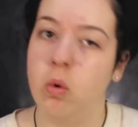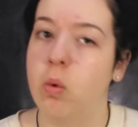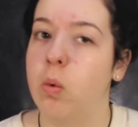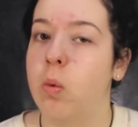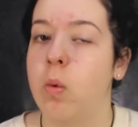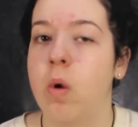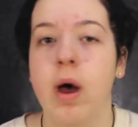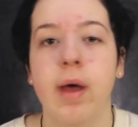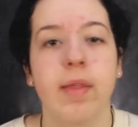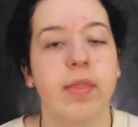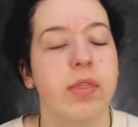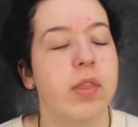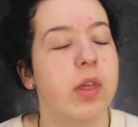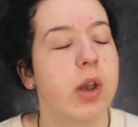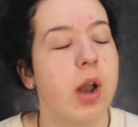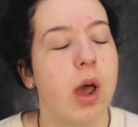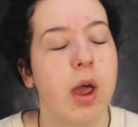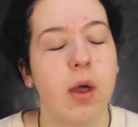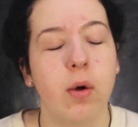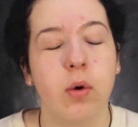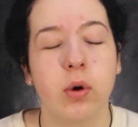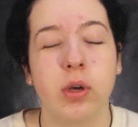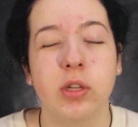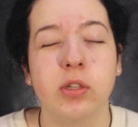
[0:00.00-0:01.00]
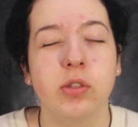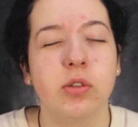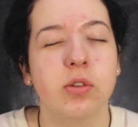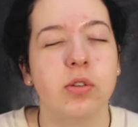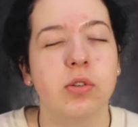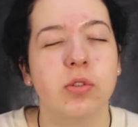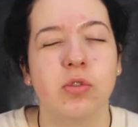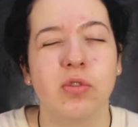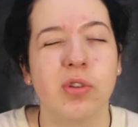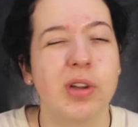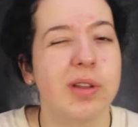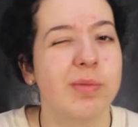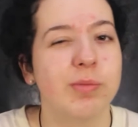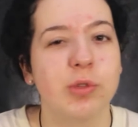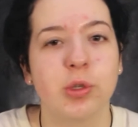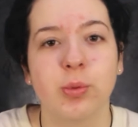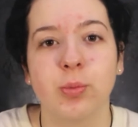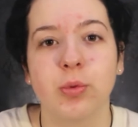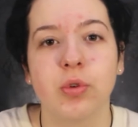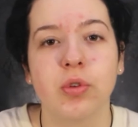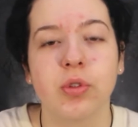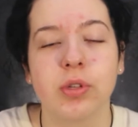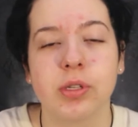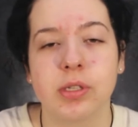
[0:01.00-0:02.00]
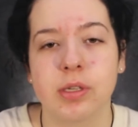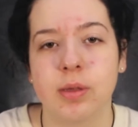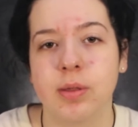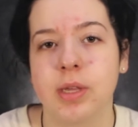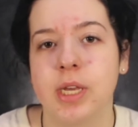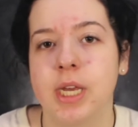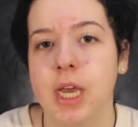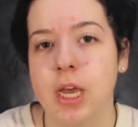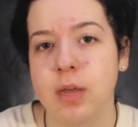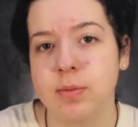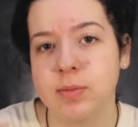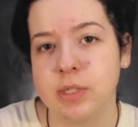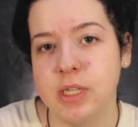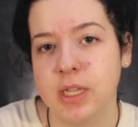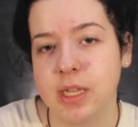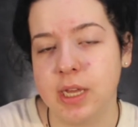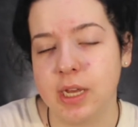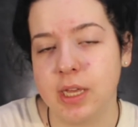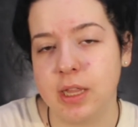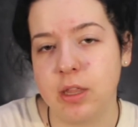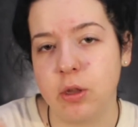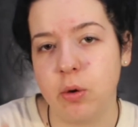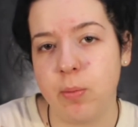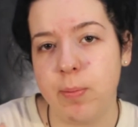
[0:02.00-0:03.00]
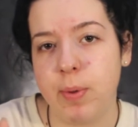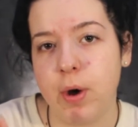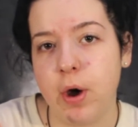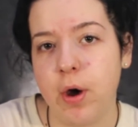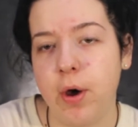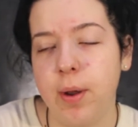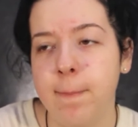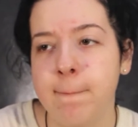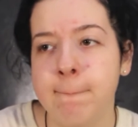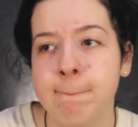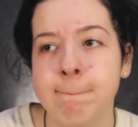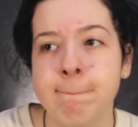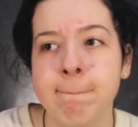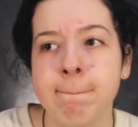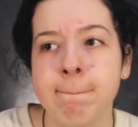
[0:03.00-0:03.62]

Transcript: one that I always use, Dream Smooth or something. It comes in like a little pot.